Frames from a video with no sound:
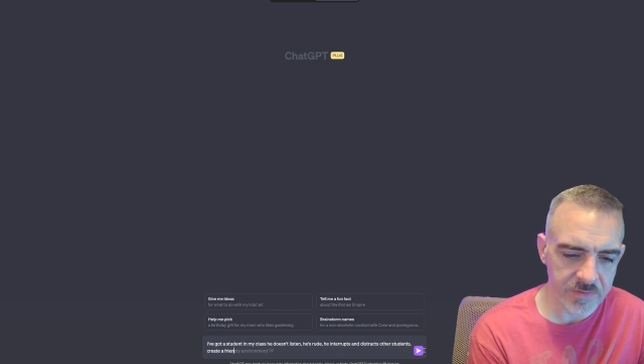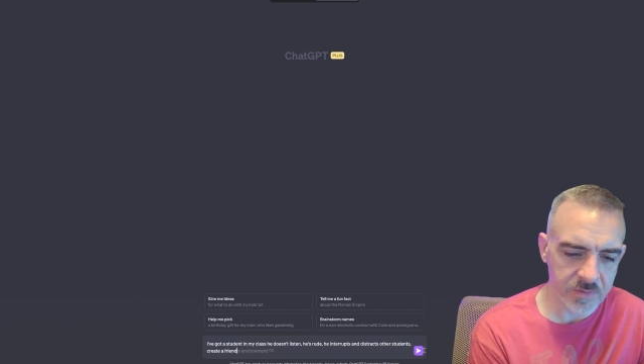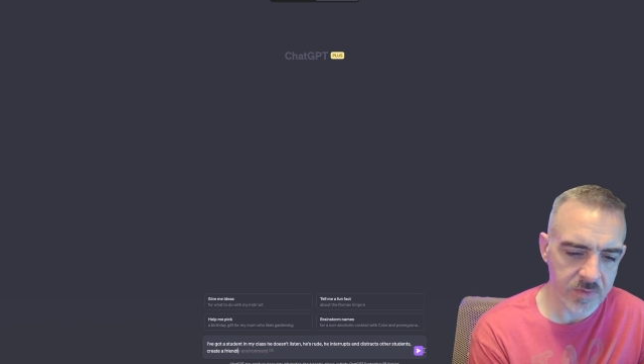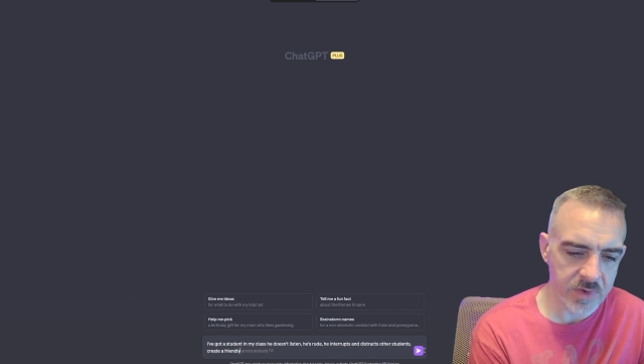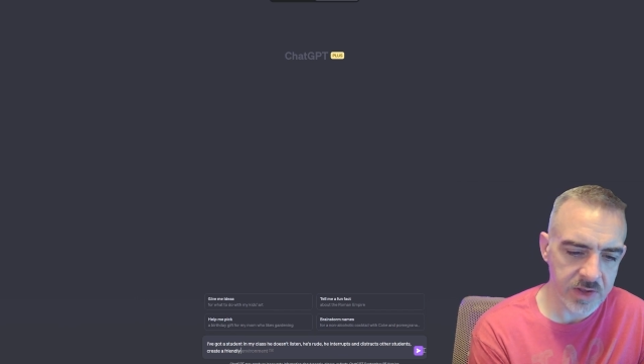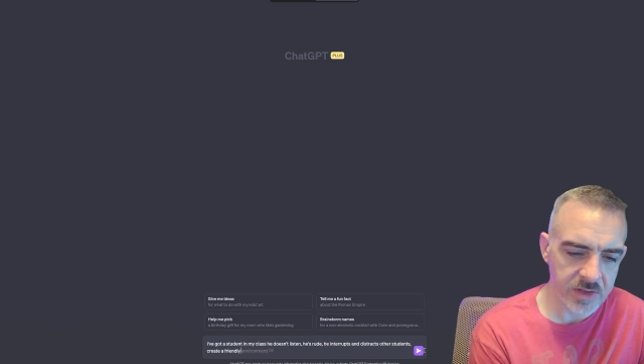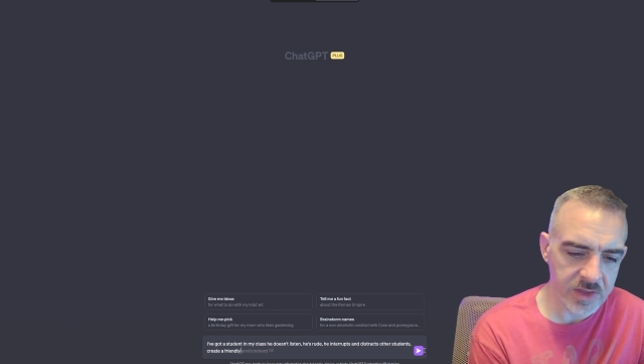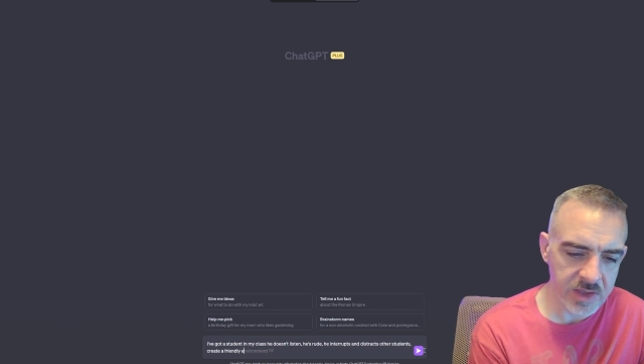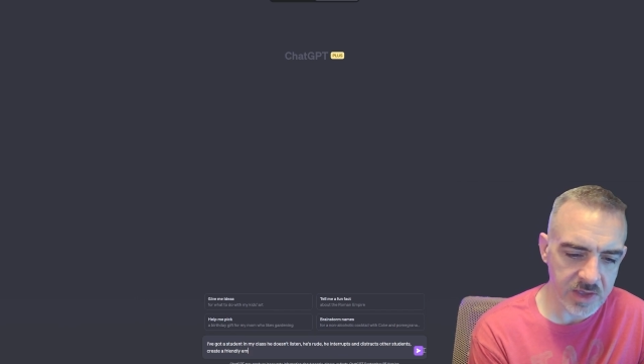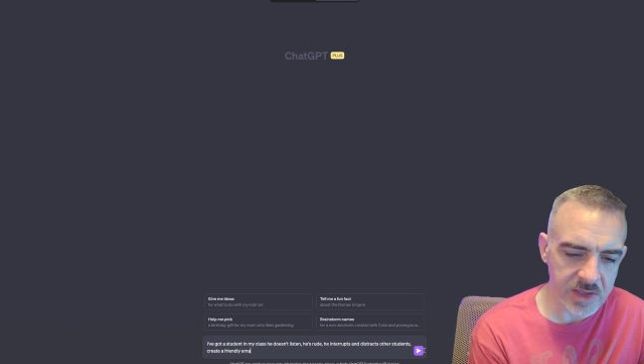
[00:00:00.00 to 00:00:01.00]

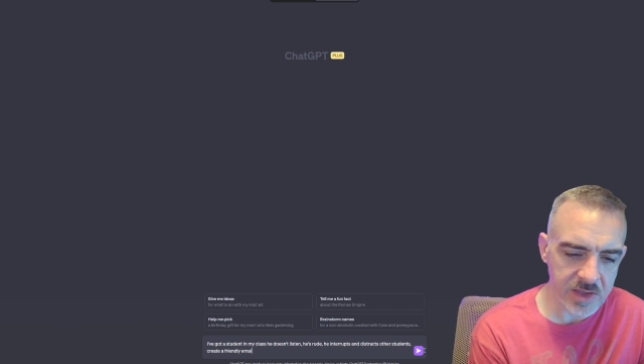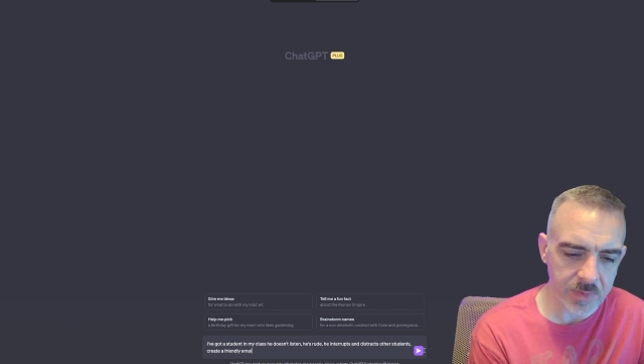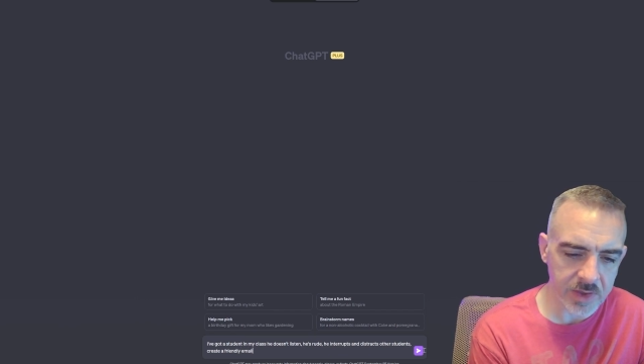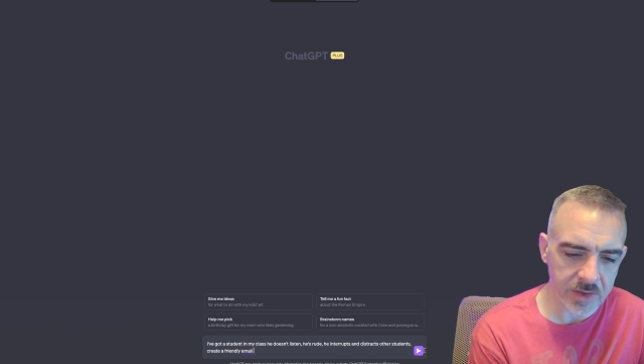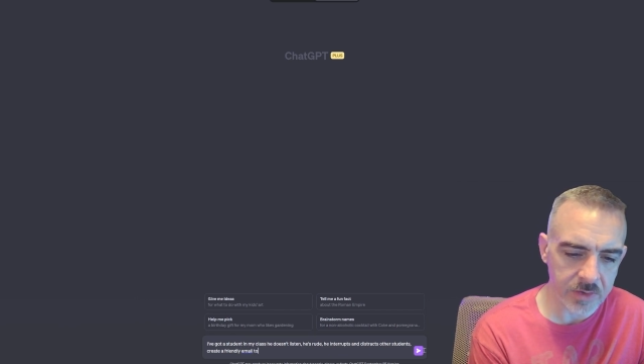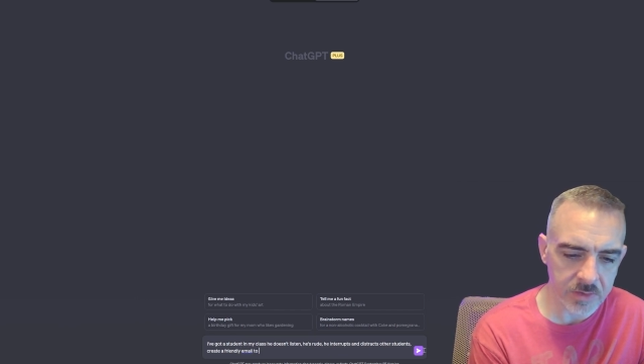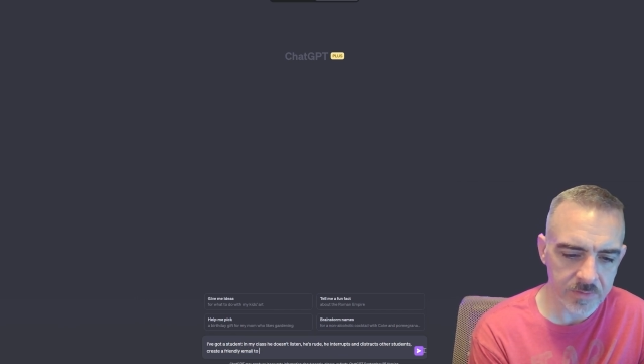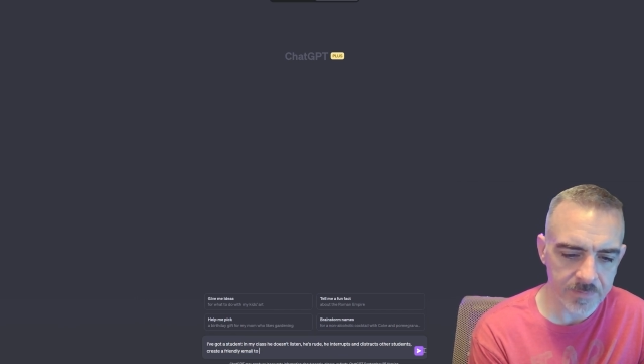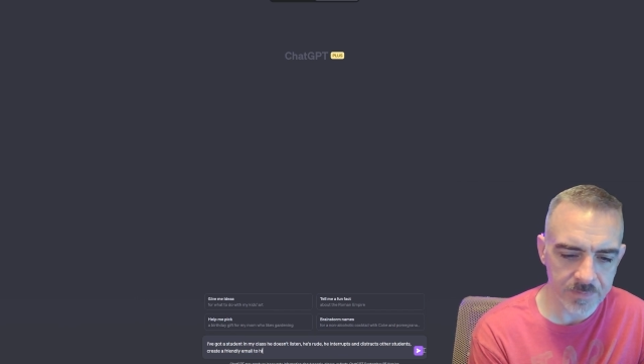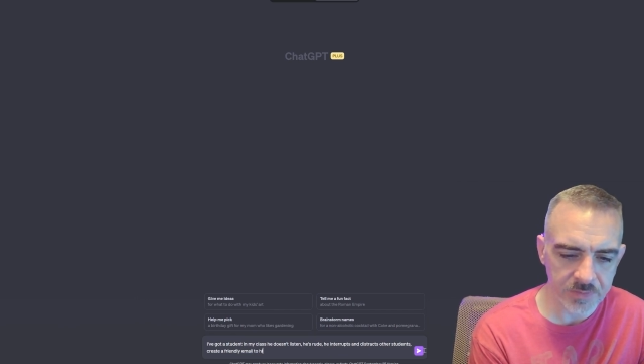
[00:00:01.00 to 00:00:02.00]
friendly
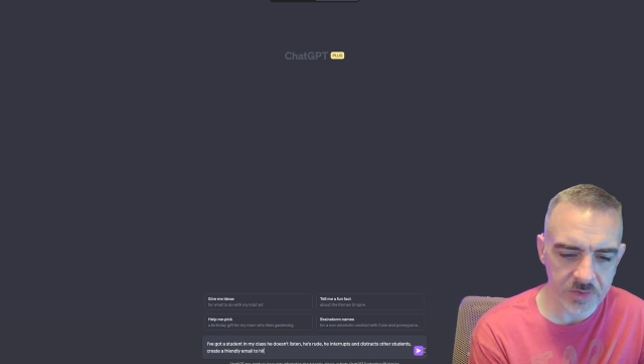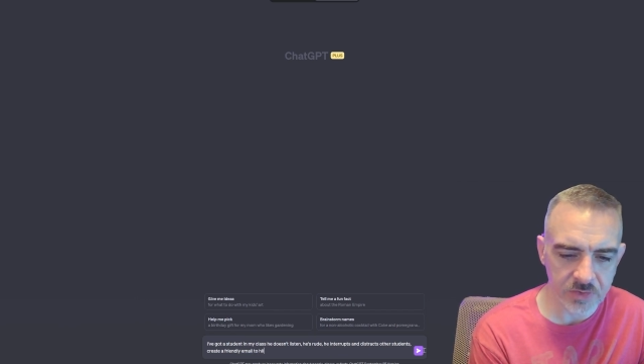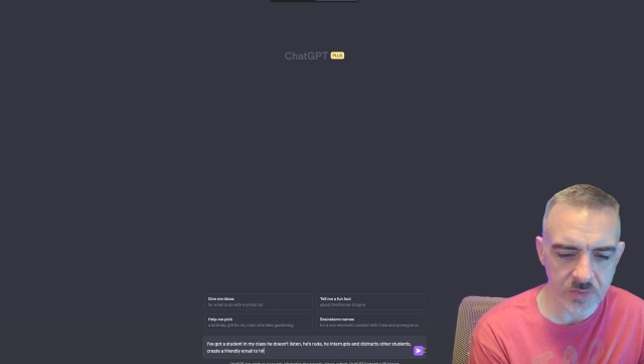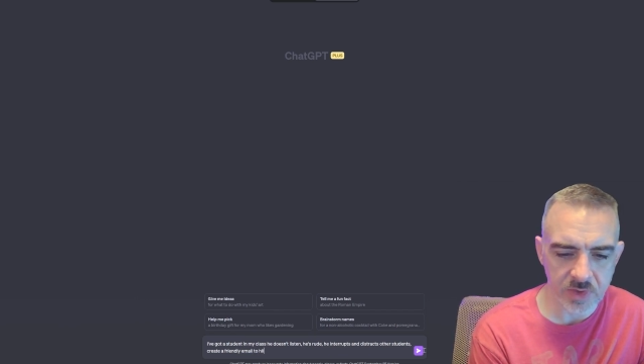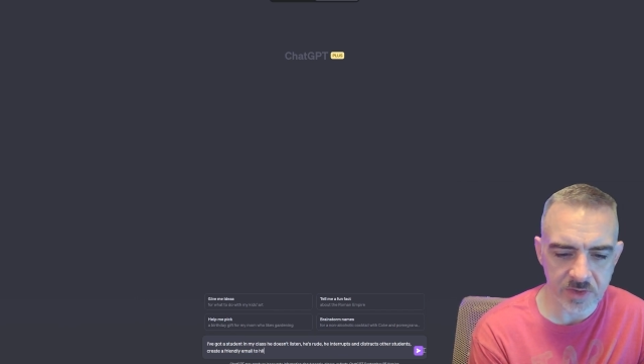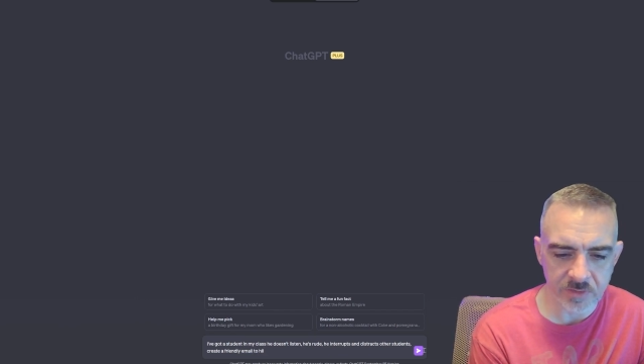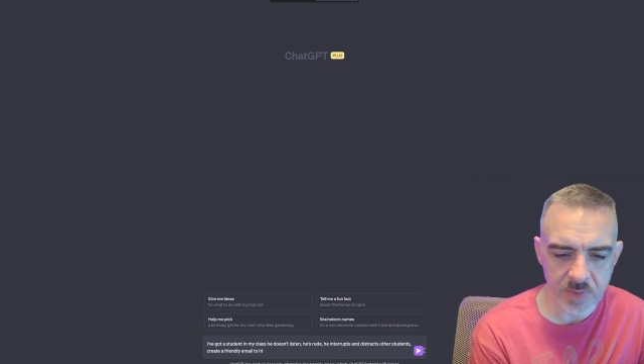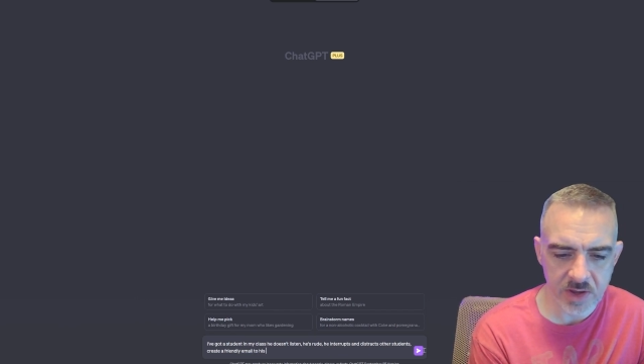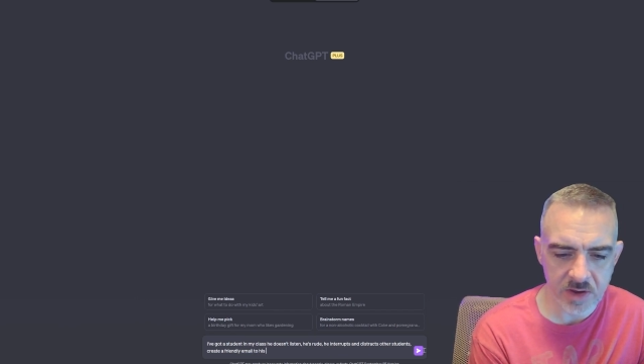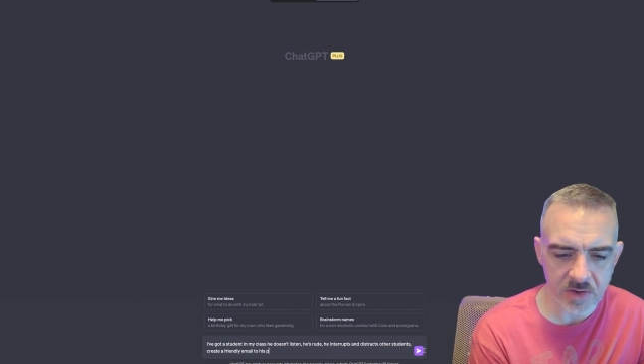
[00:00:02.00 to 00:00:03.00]
email to his
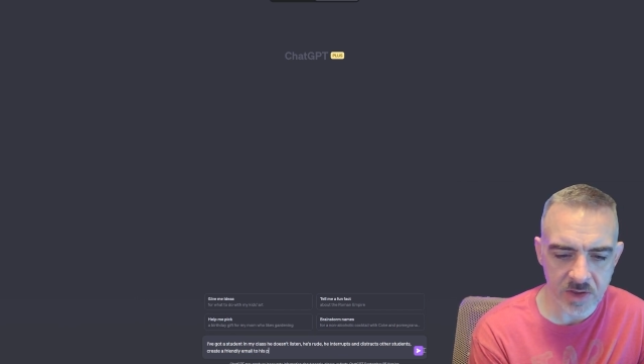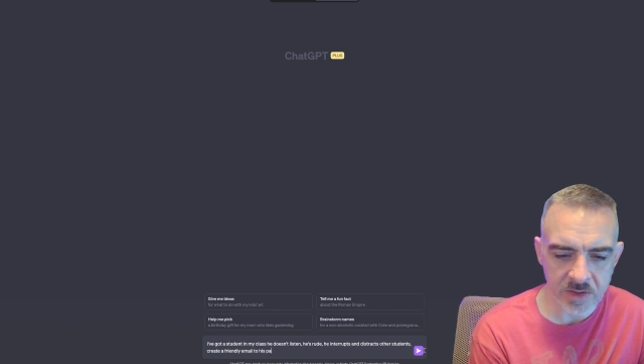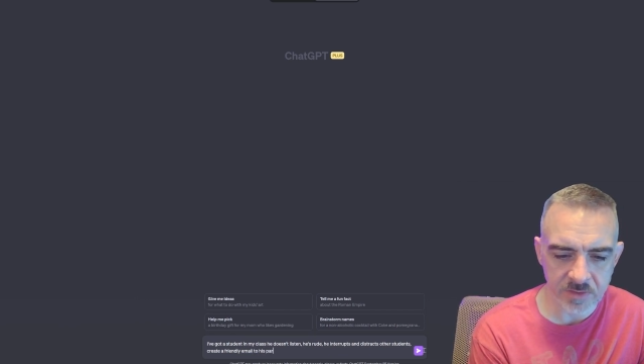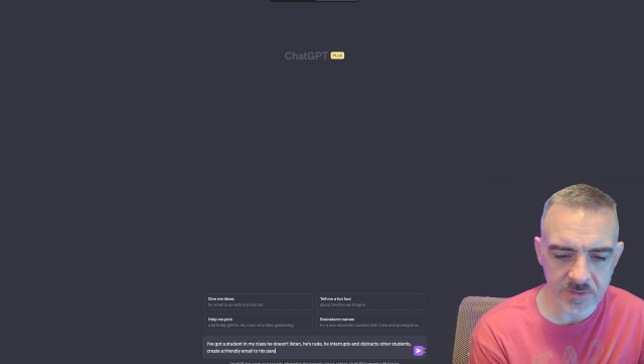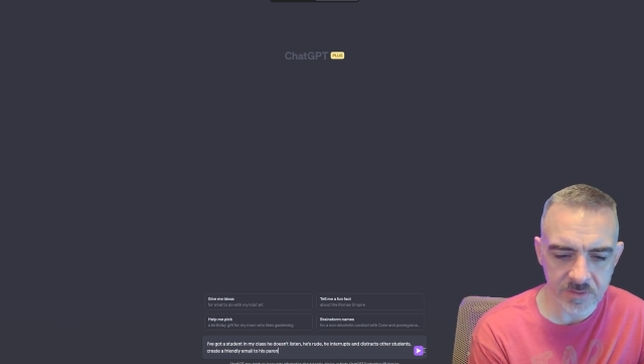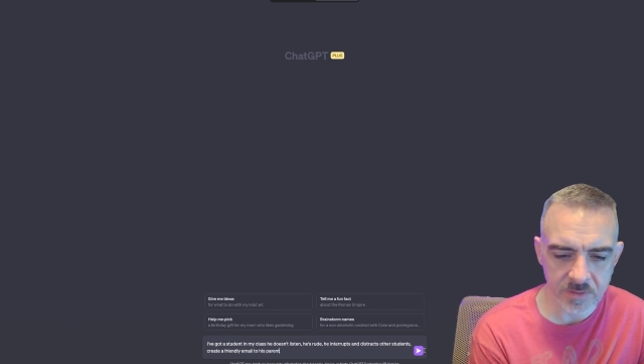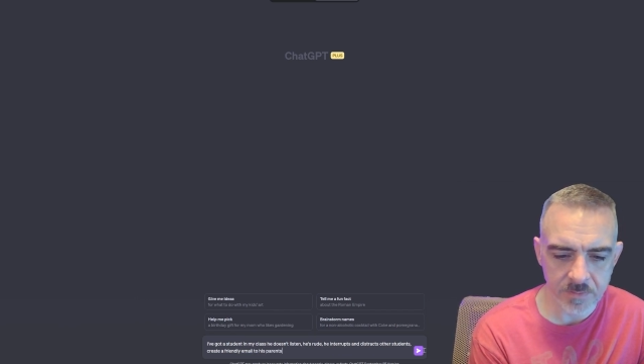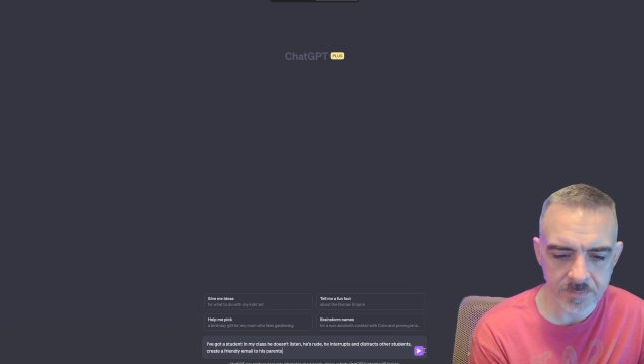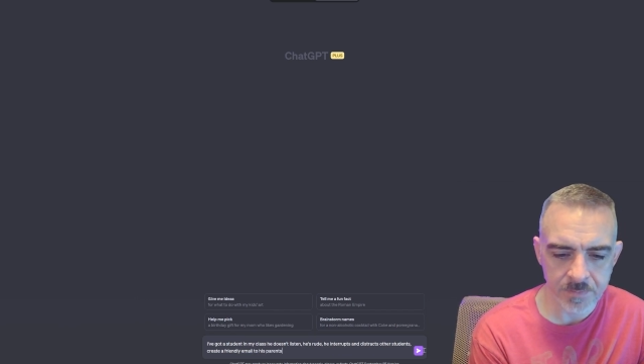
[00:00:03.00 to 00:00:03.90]
parents